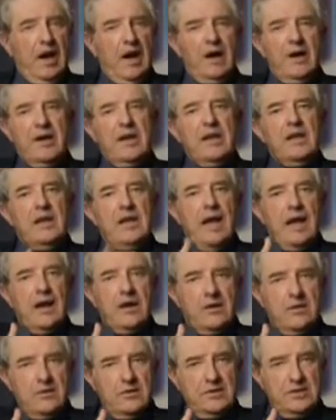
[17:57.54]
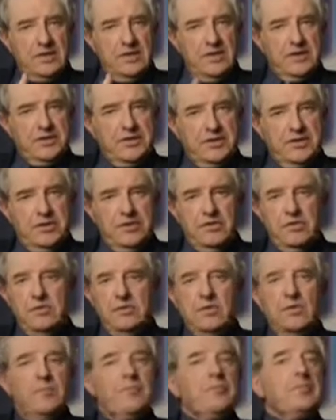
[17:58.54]
are allowed
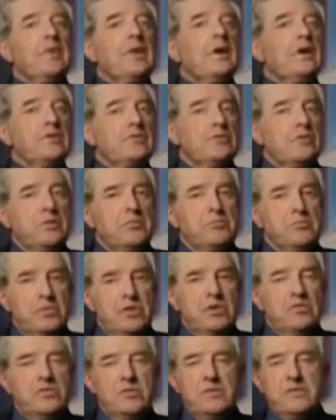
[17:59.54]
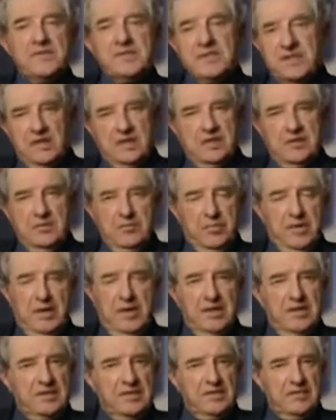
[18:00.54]
to remove certain
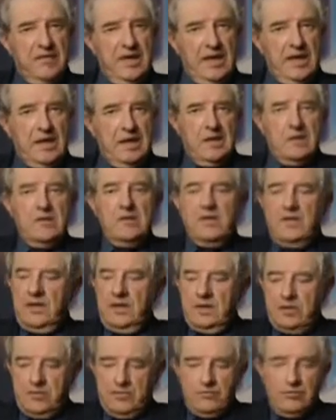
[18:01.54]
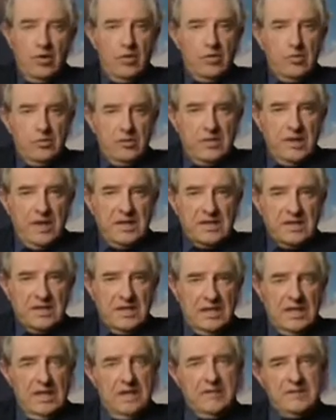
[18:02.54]
parts of their clothing, to roll their
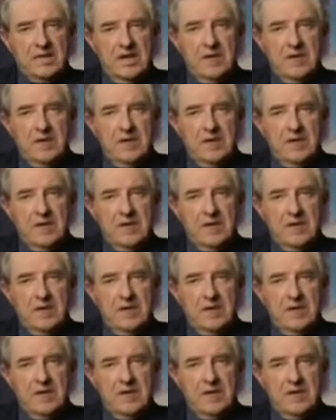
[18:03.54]
sleeves